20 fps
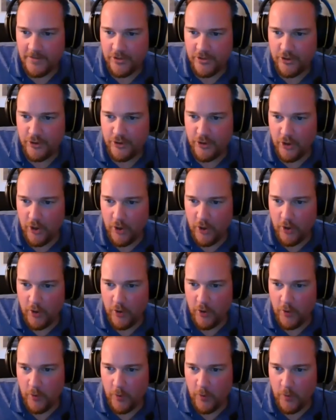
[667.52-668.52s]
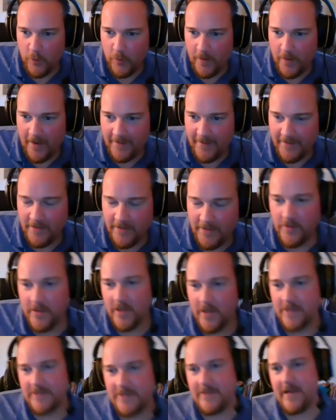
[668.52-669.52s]
So I think we
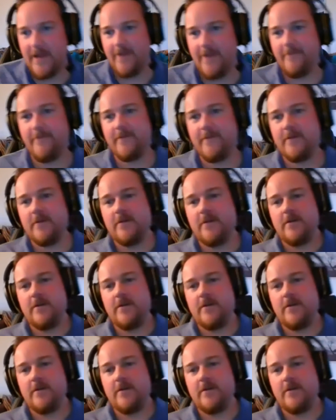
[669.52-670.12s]
lost Dave.